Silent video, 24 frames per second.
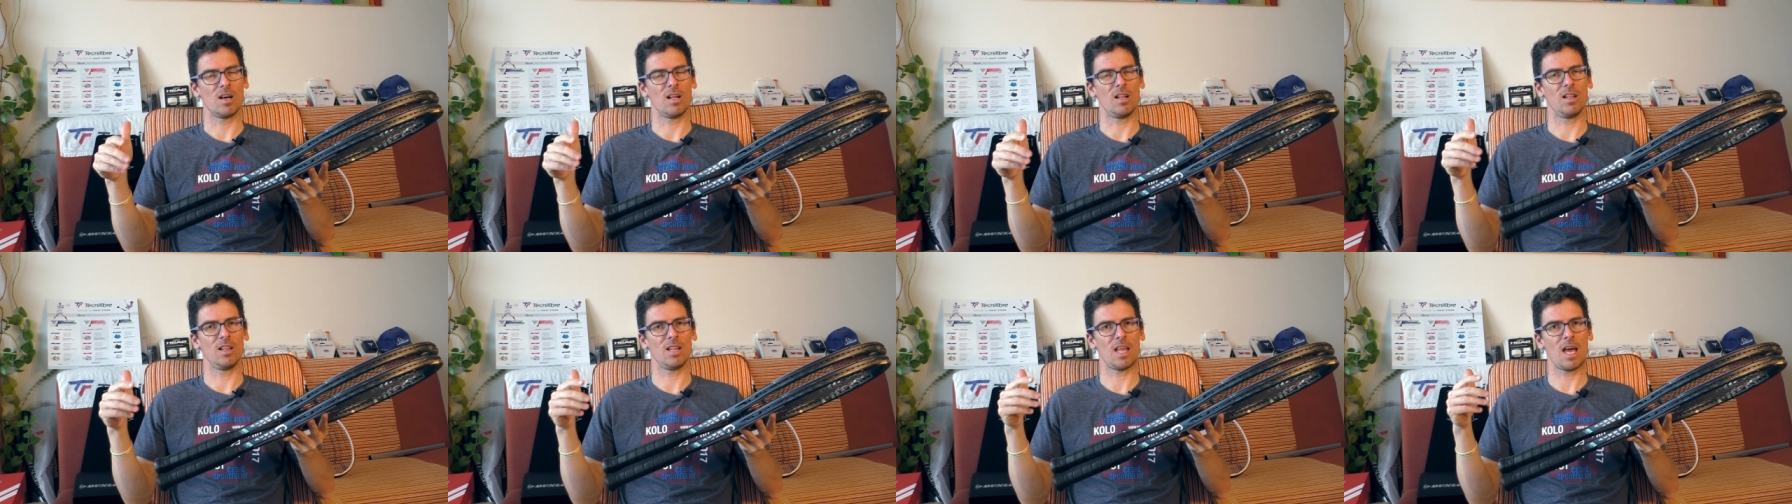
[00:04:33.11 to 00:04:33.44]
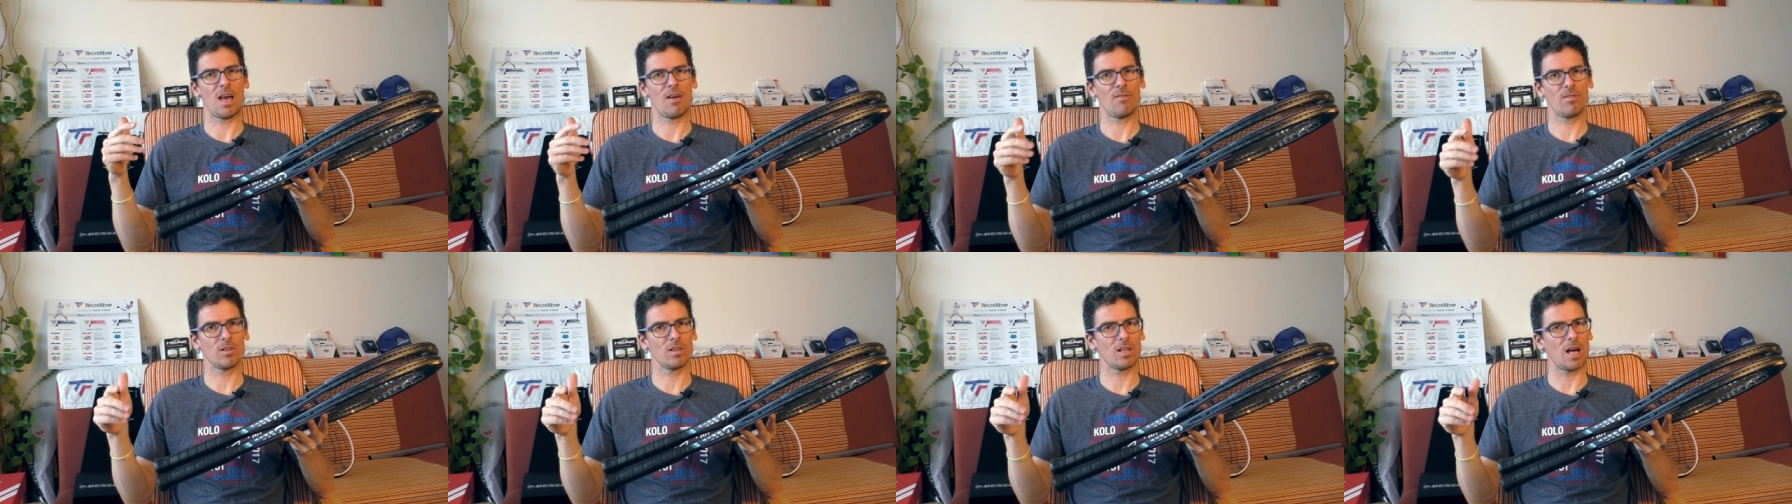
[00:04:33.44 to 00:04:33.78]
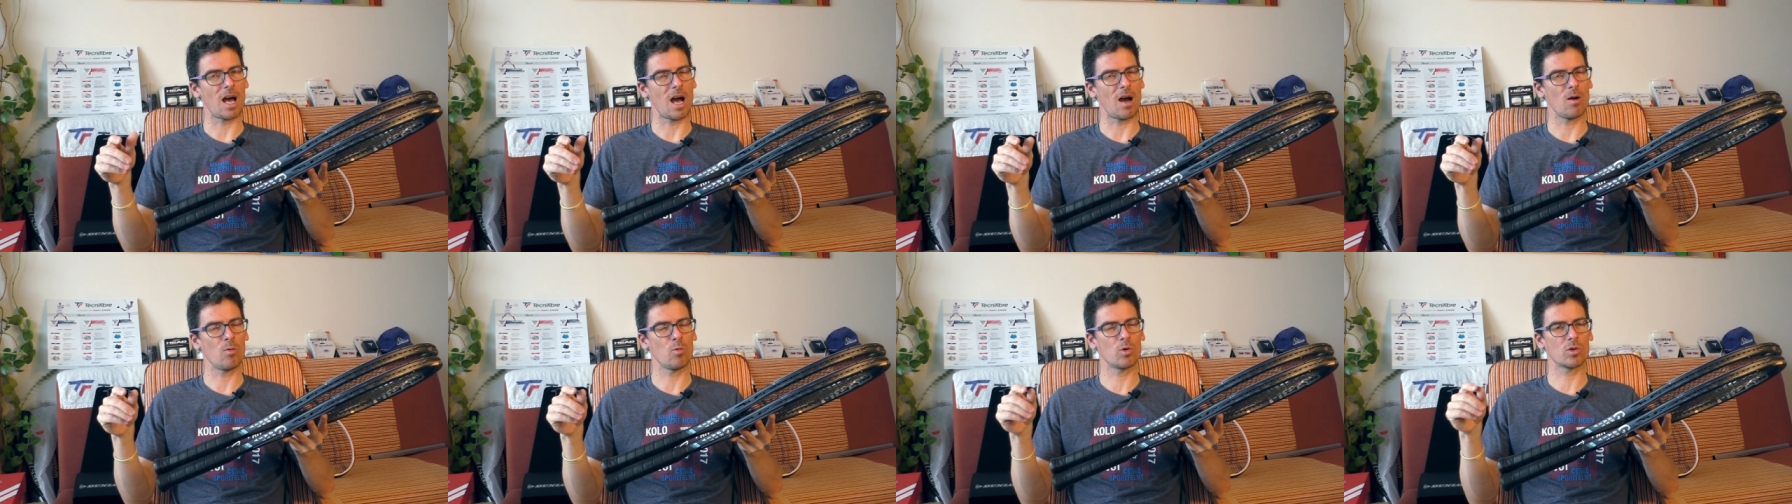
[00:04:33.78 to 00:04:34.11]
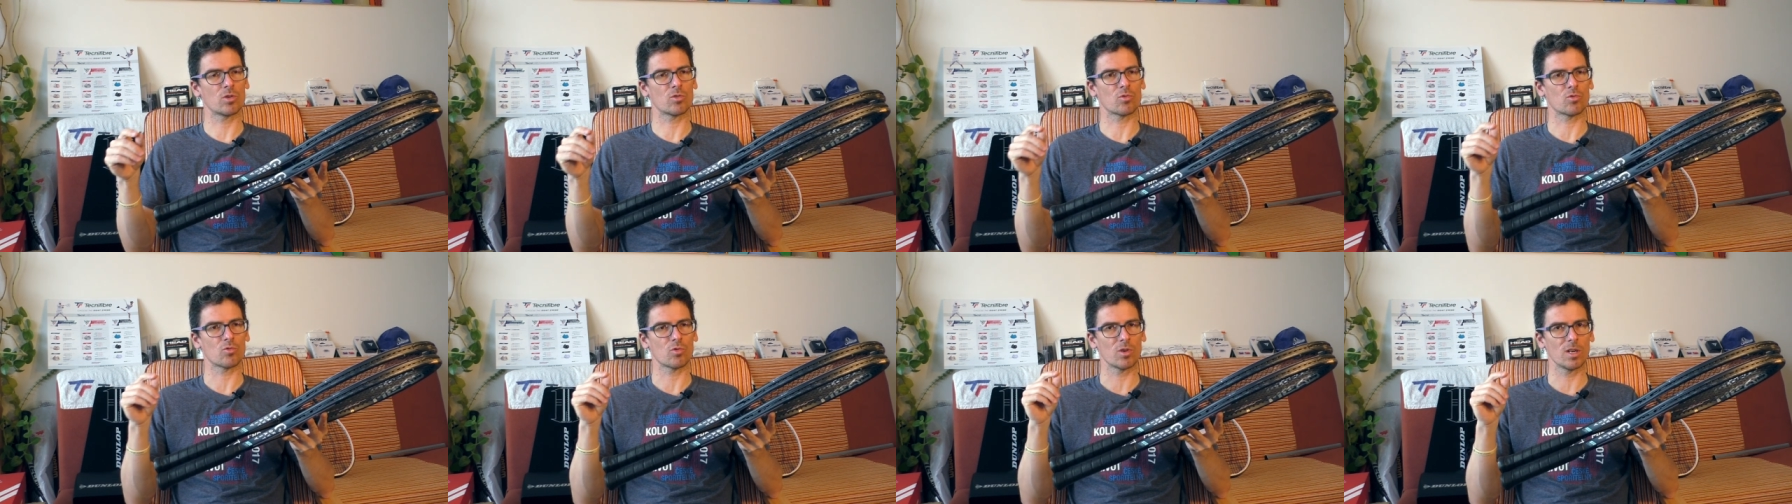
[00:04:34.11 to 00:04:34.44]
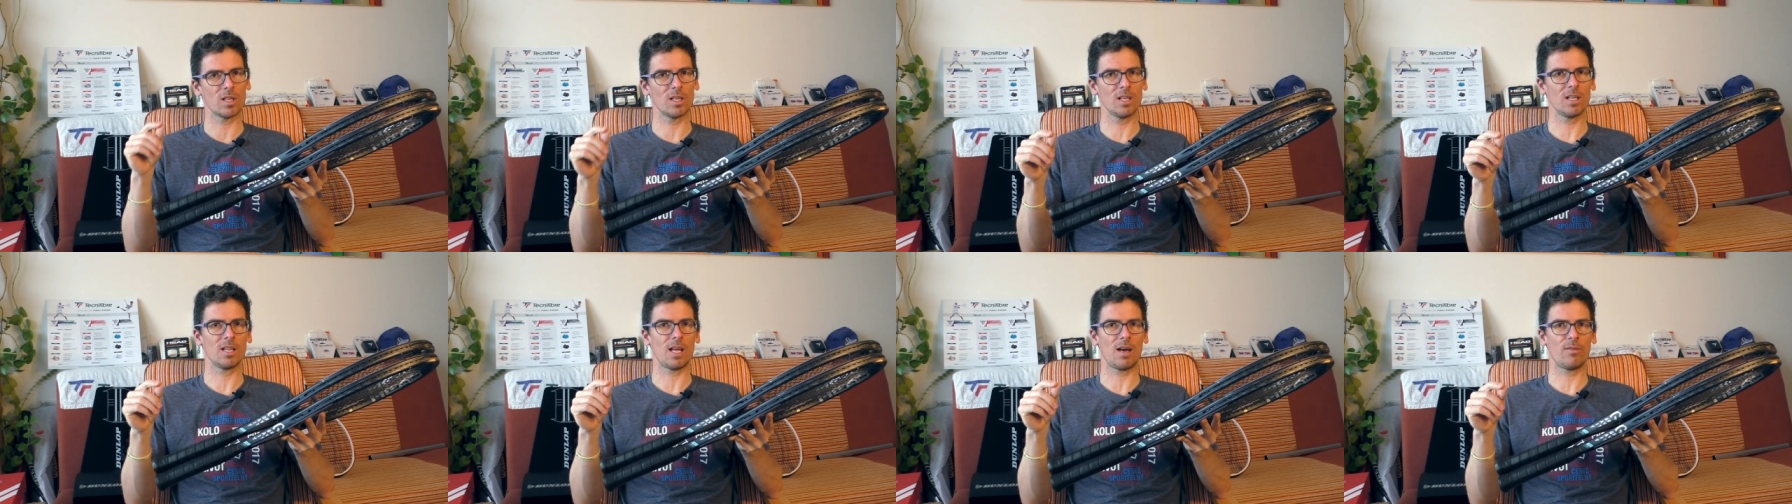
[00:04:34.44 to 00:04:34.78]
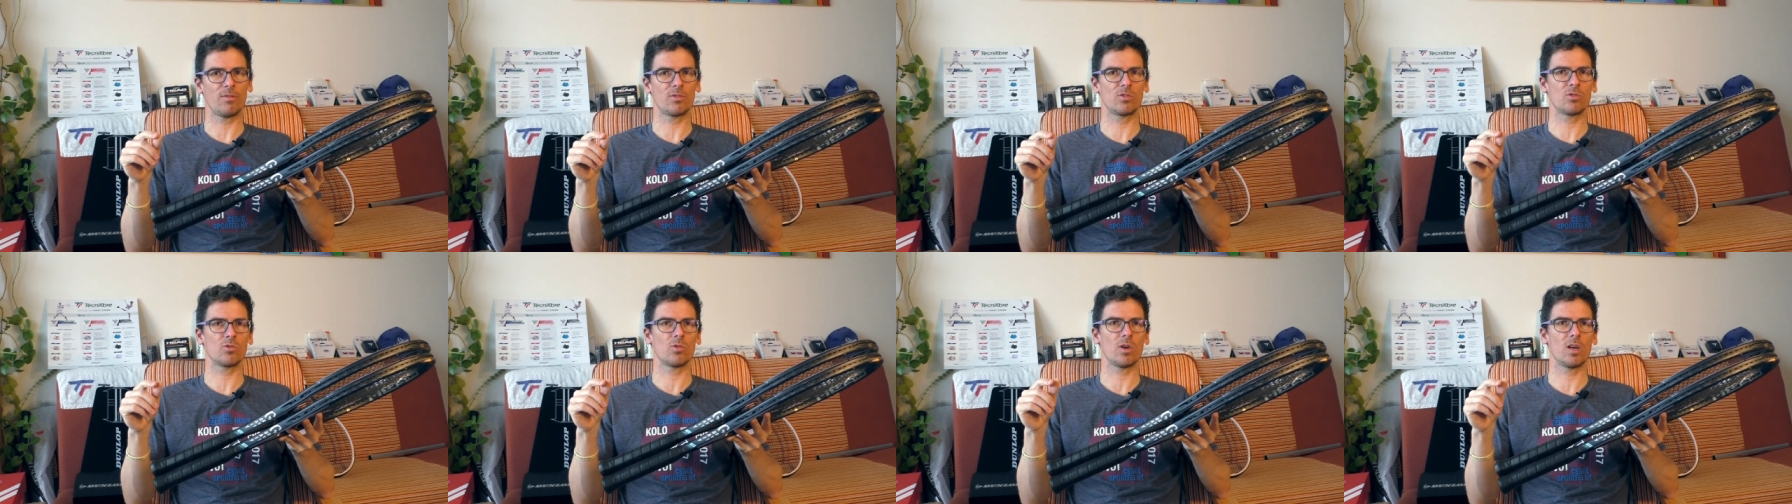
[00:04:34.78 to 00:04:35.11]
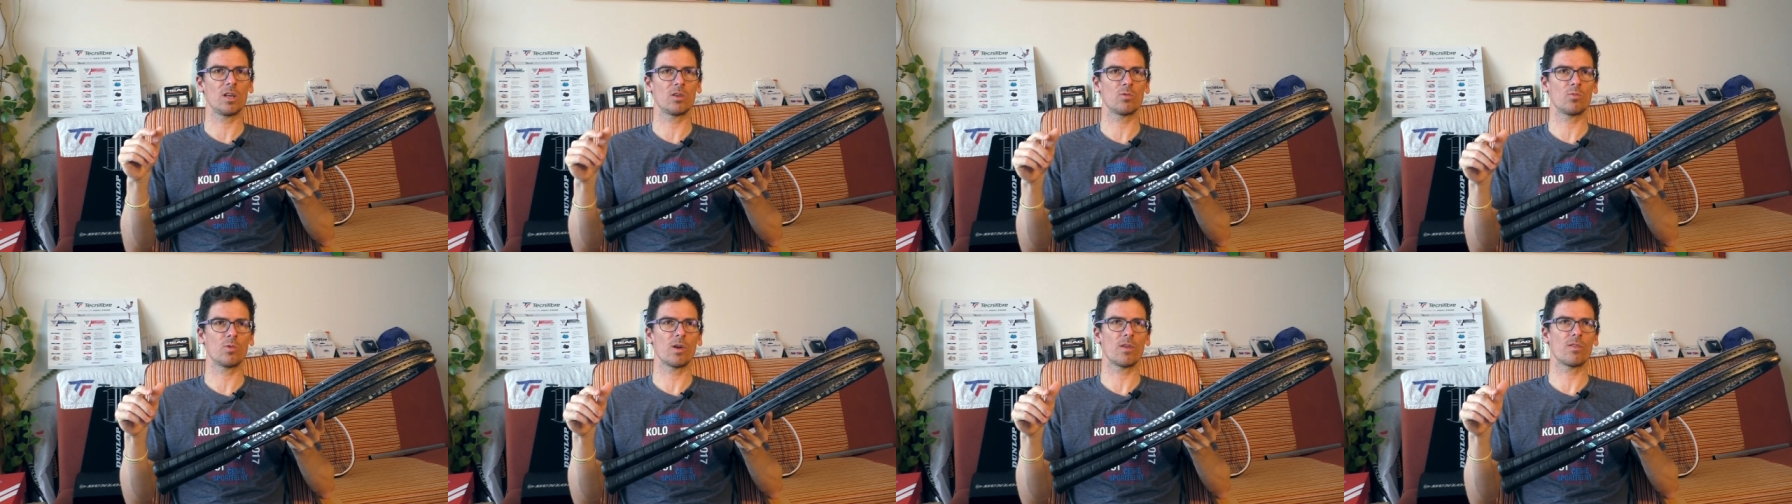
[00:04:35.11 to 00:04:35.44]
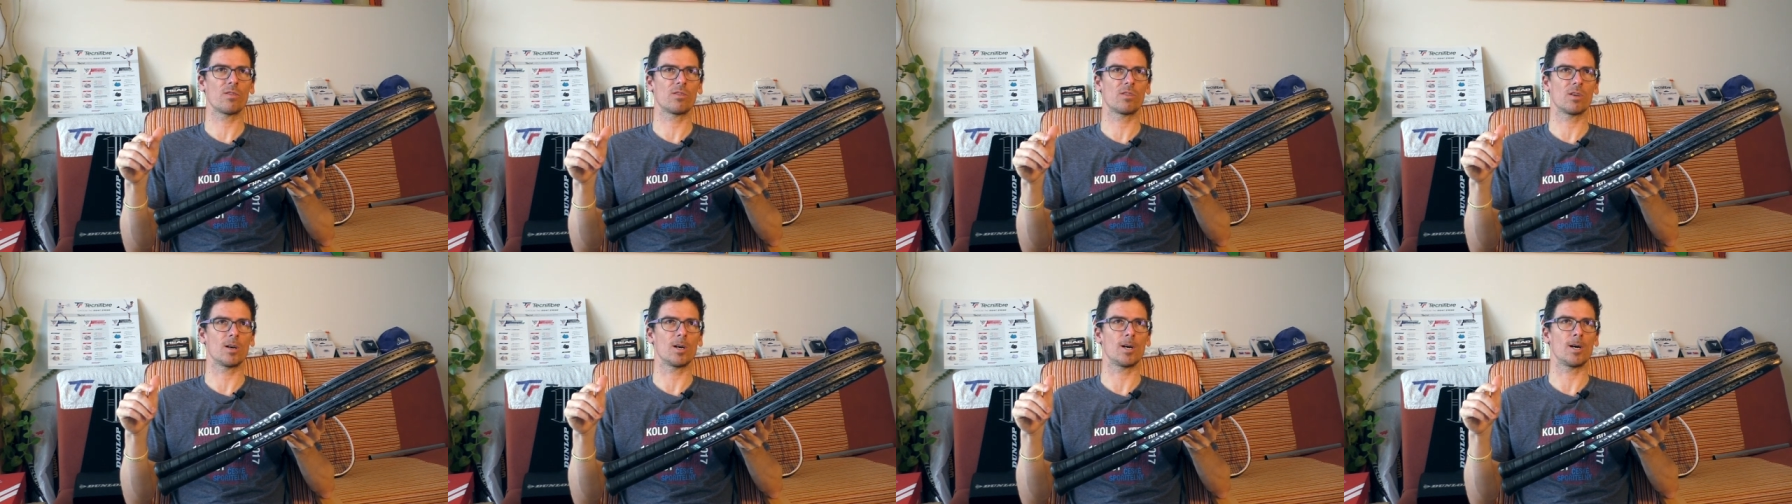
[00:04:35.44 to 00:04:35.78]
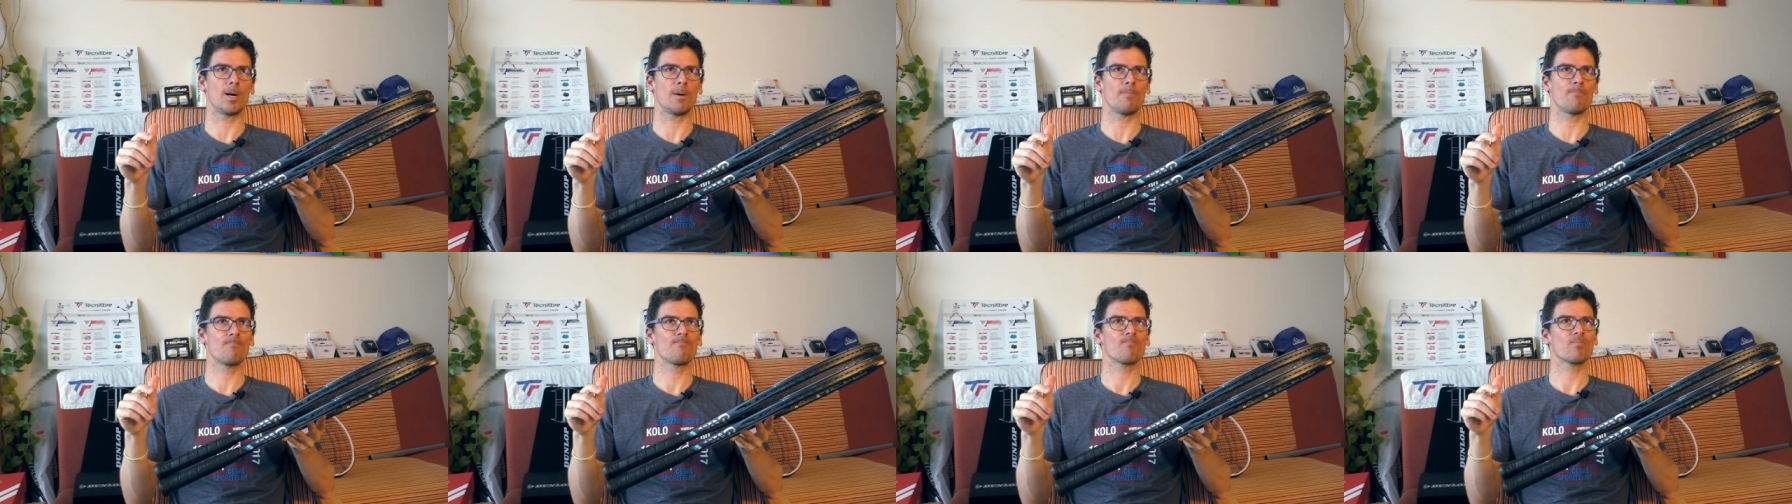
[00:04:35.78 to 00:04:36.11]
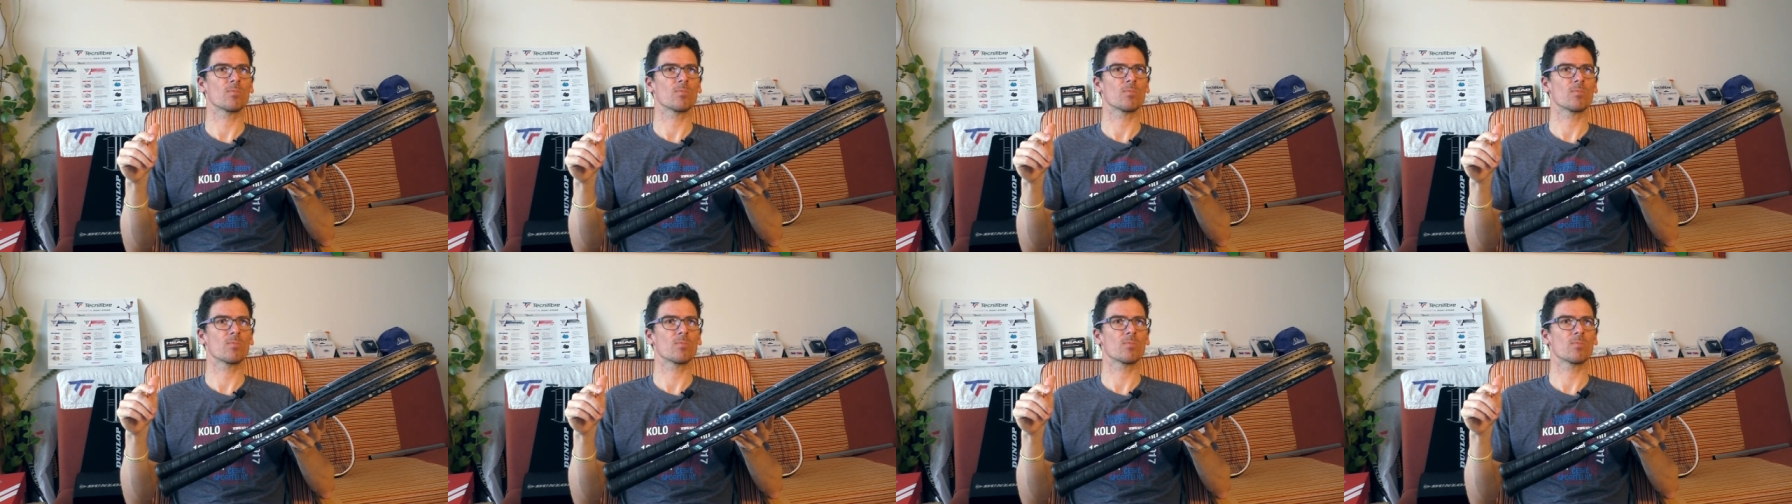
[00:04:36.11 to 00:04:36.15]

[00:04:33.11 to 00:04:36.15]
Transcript: level i would really love to hit with the